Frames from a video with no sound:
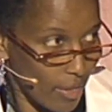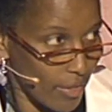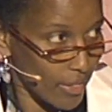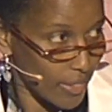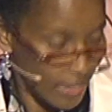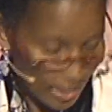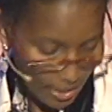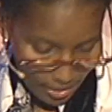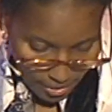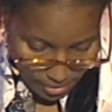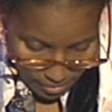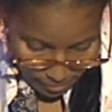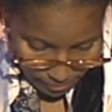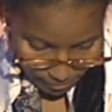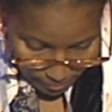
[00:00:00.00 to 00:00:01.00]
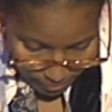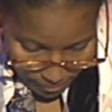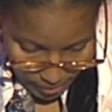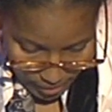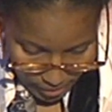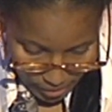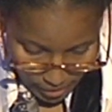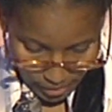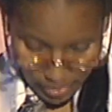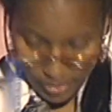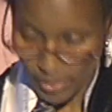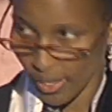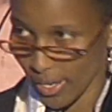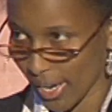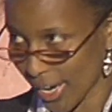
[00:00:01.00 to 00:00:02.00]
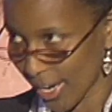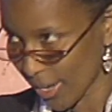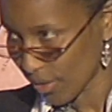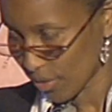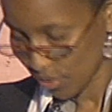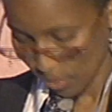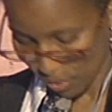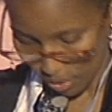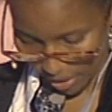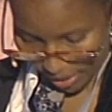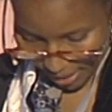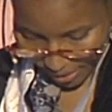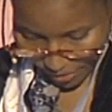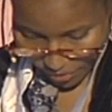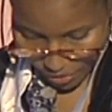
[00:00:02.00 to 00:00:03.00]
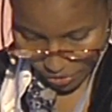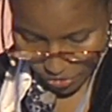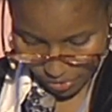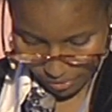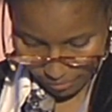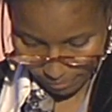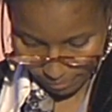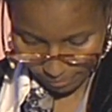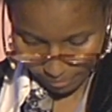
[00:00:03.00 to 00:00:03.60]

The second is a guide to organization.